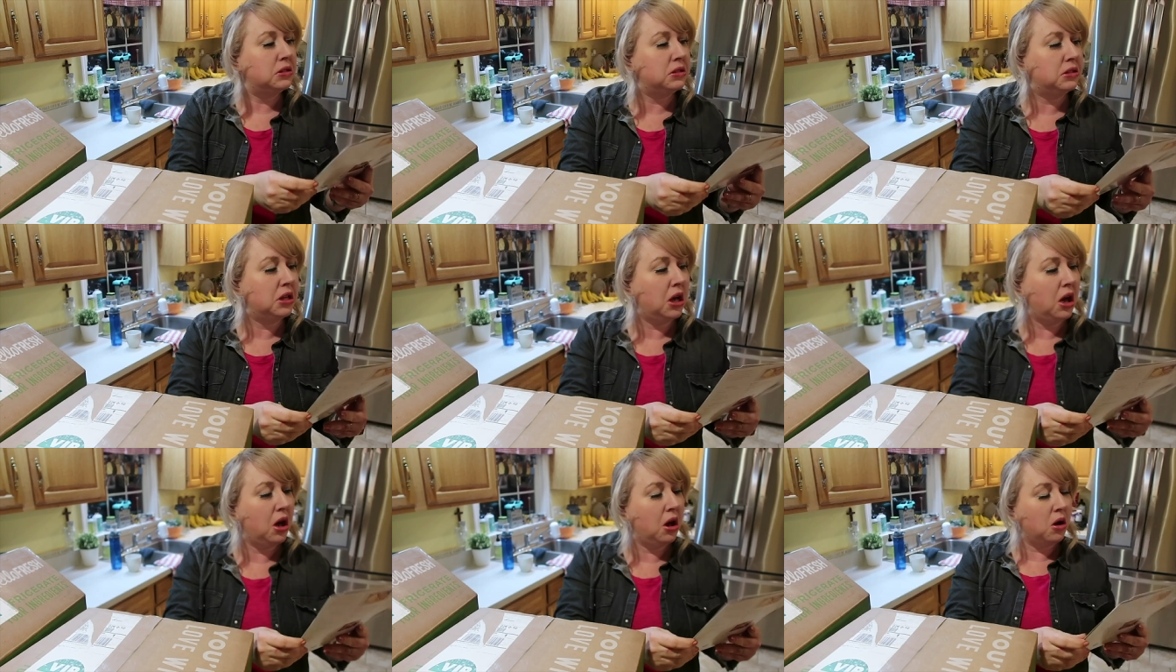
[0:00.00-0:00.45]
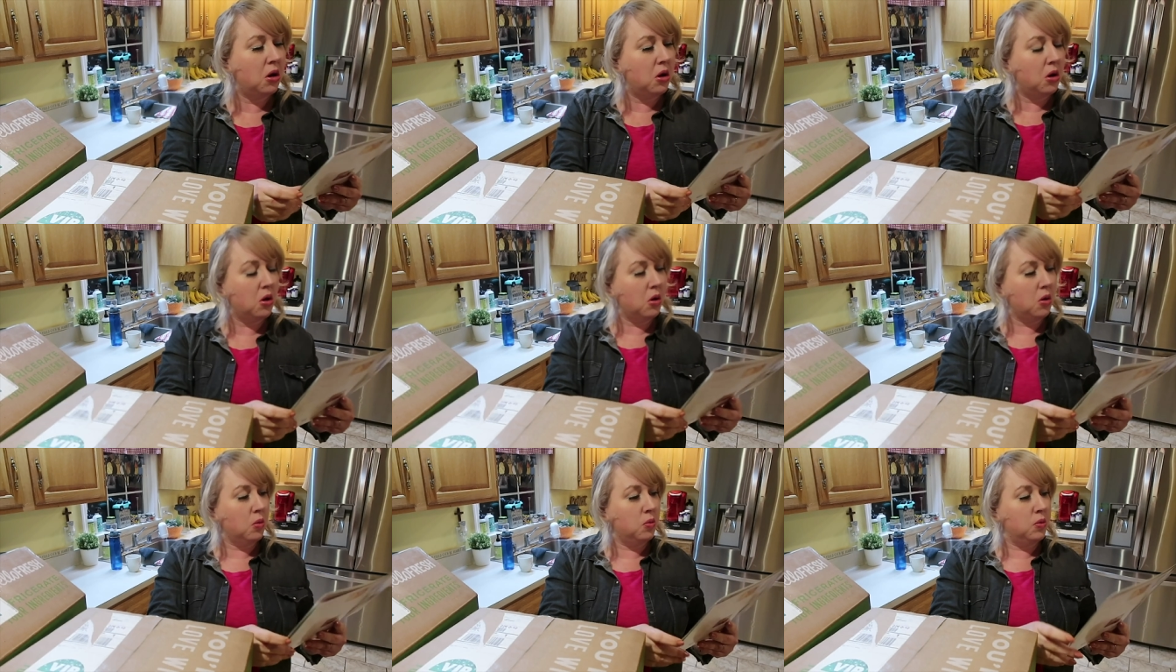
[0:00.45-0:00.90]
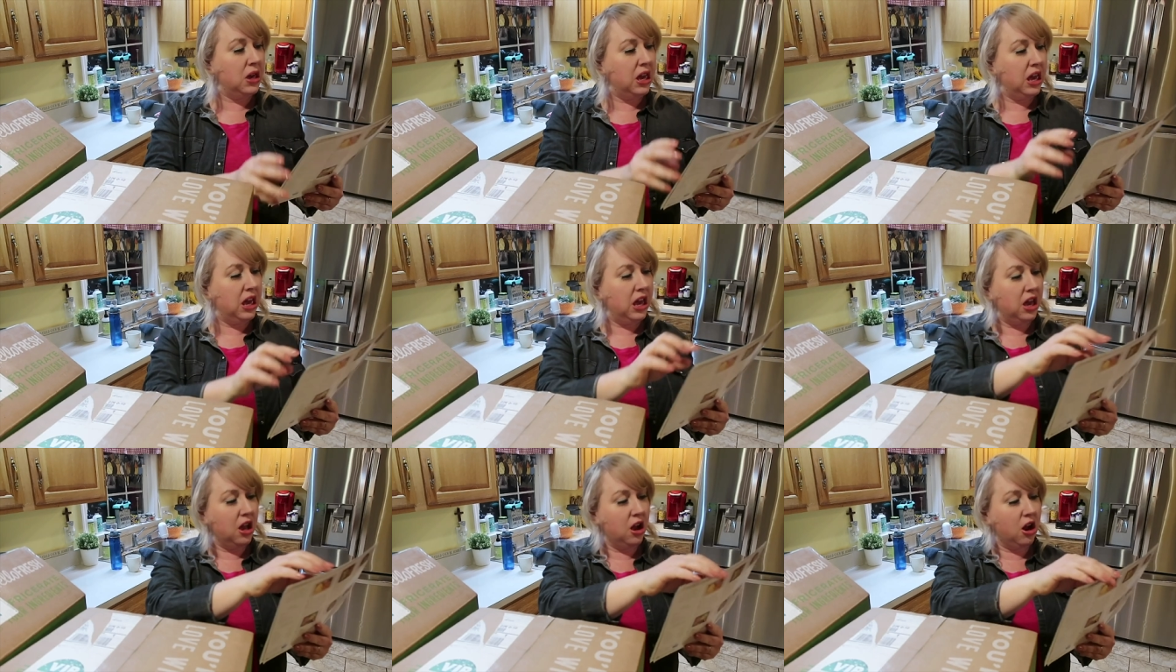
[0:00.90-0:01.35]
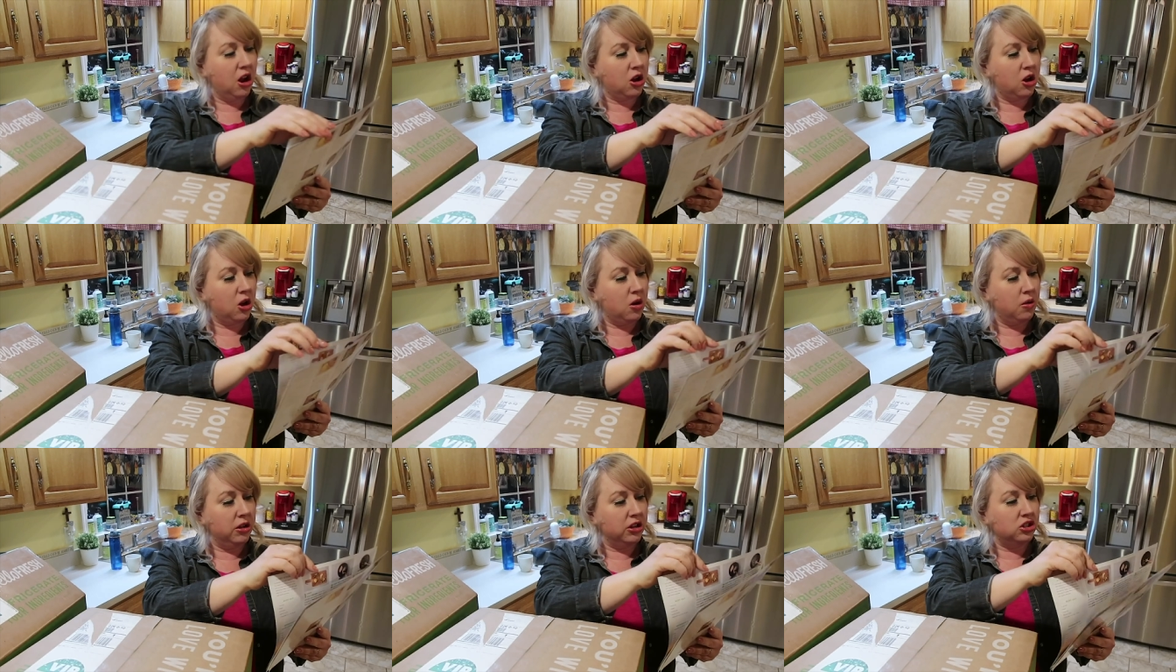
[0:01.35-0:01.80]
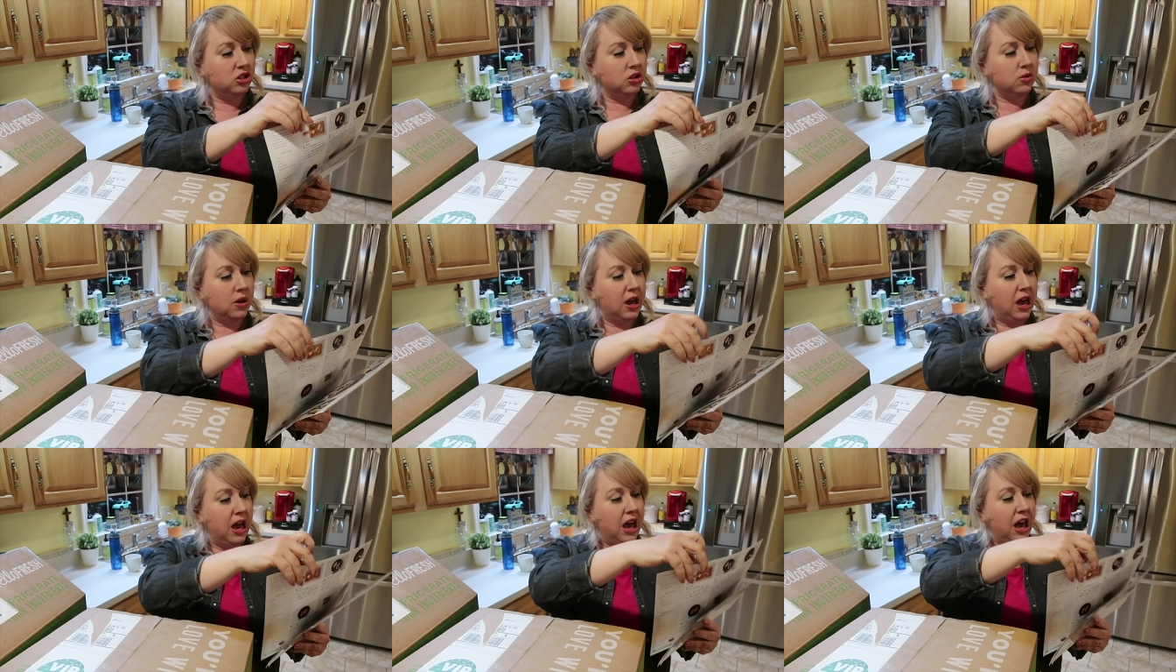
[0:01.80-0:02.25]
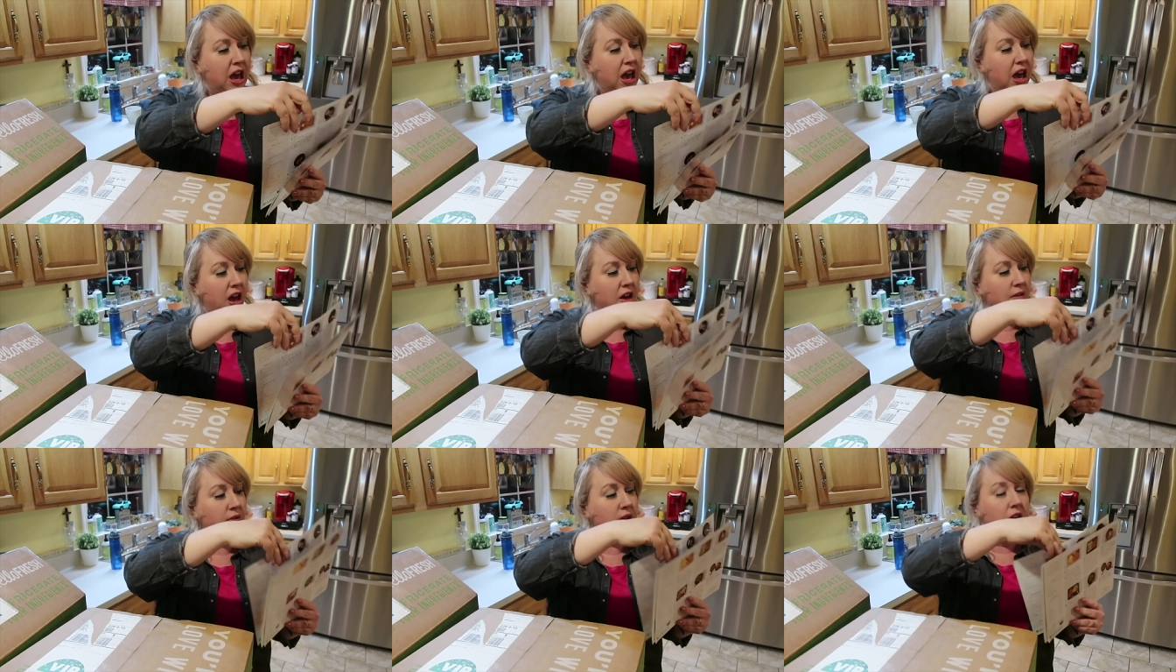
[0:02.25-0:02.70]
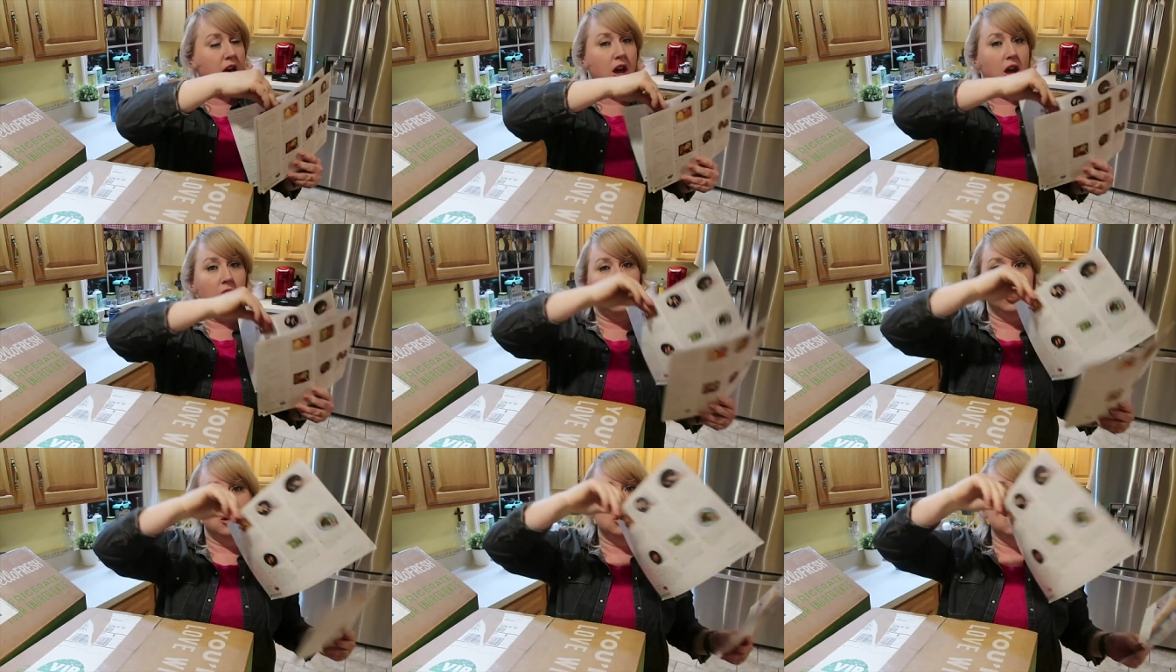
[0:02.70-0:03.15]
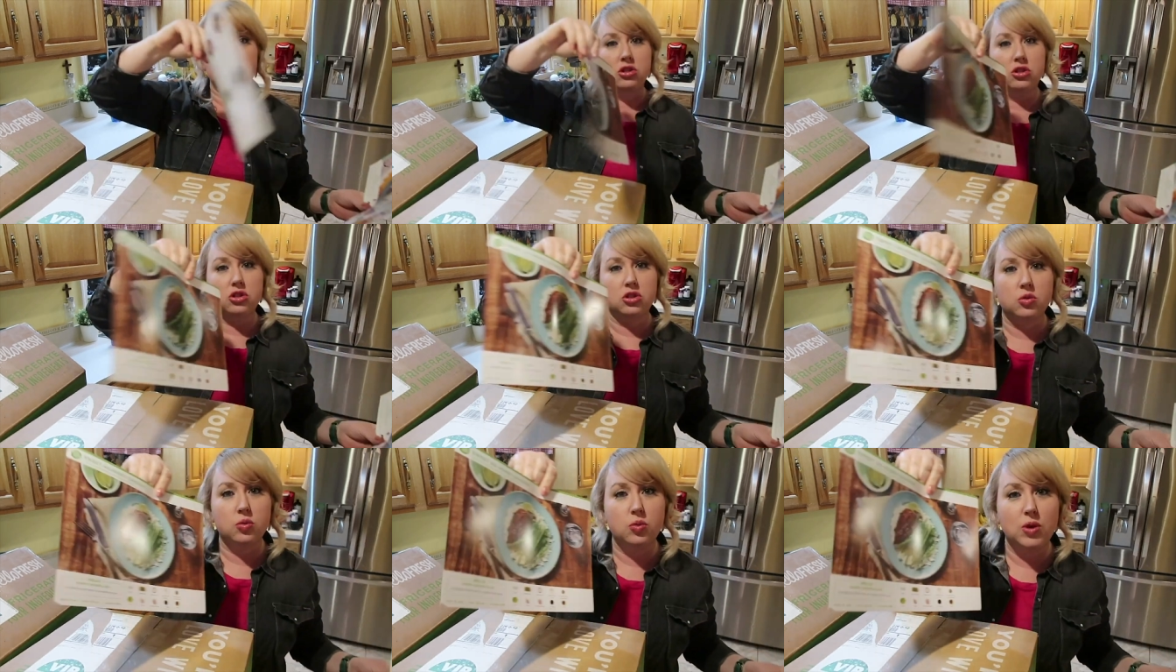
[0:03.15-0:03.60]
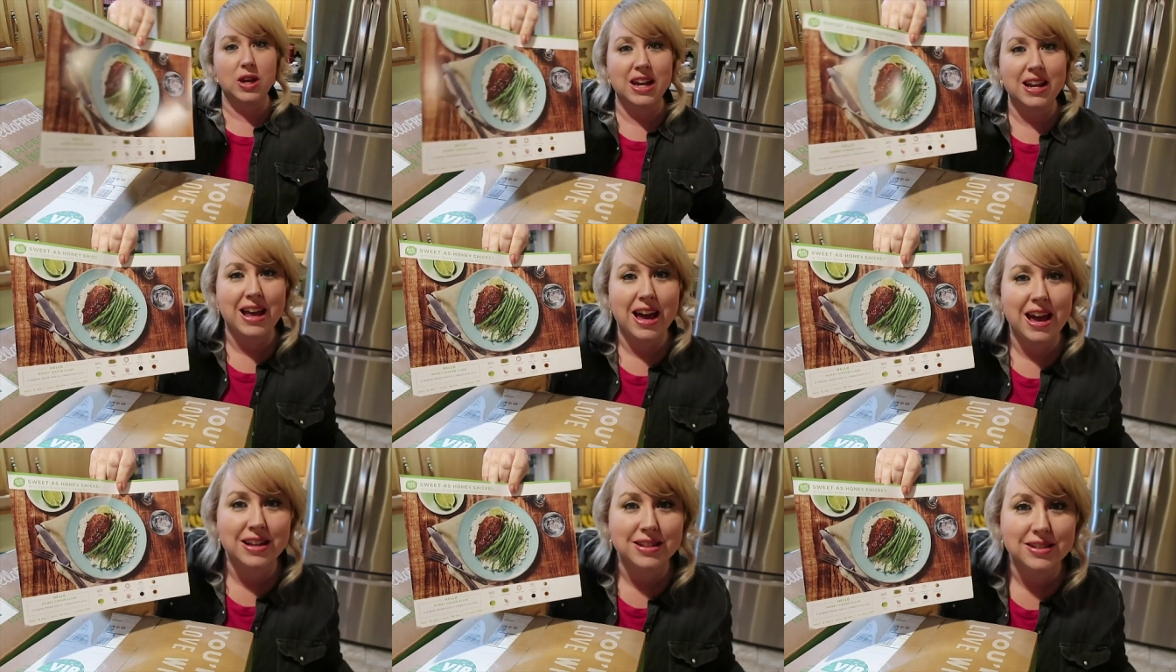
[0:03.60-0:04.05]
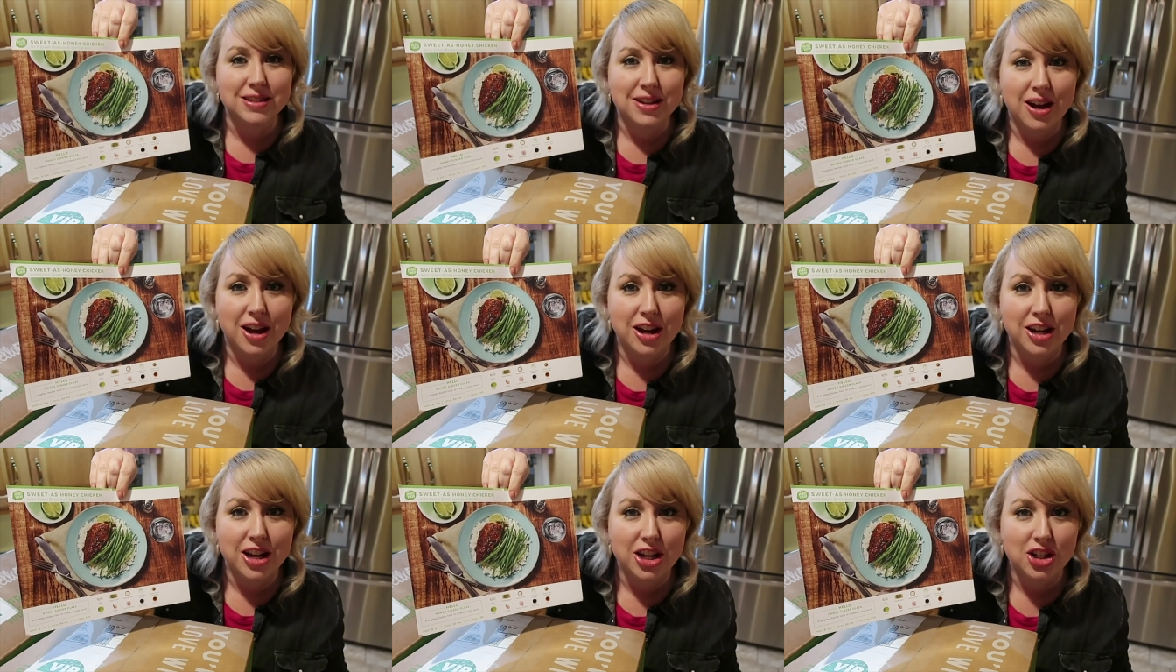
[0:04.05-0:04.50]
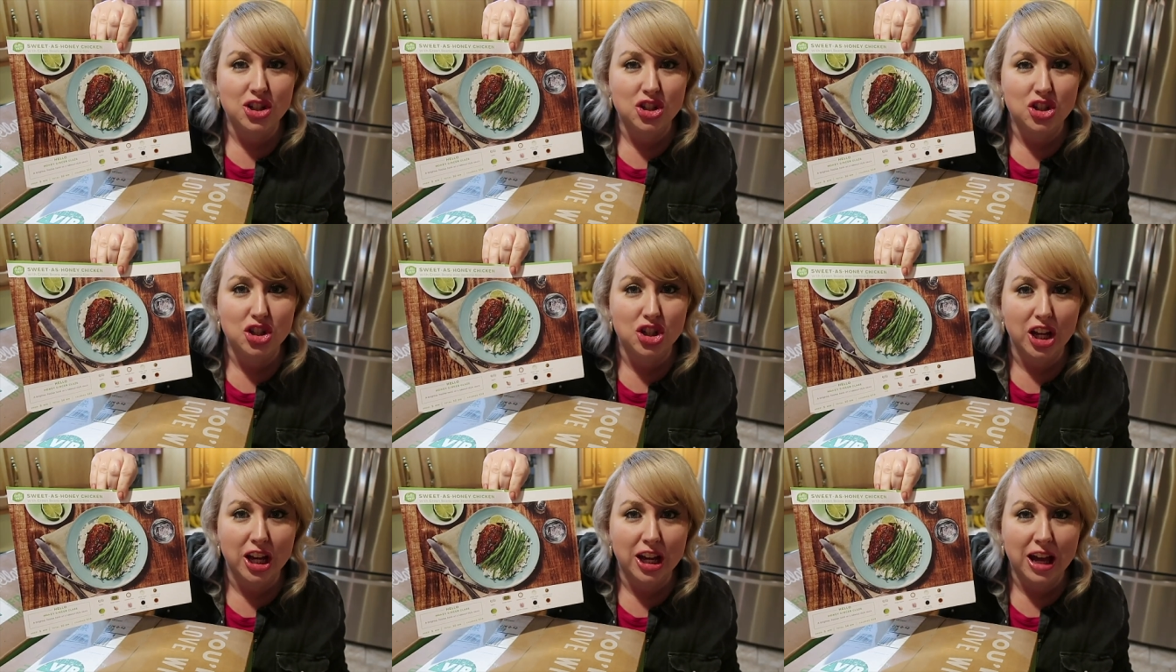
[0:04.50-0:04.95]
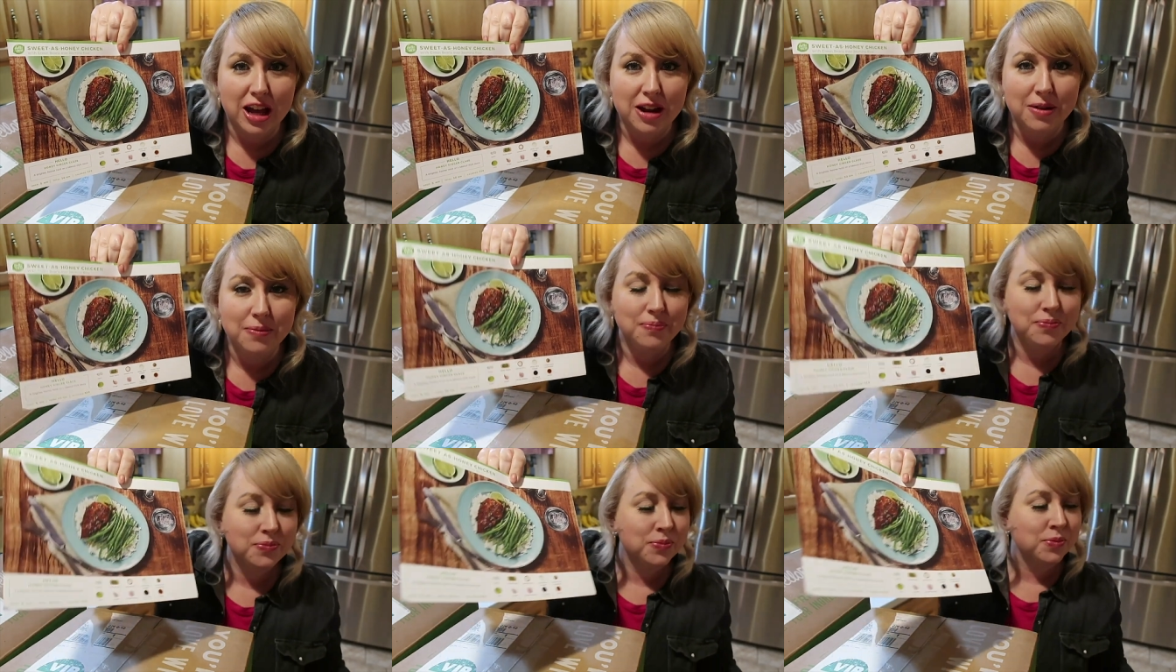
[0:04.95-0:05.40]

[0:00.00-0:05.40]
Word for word: So we are going to have have sweet as honey chicken.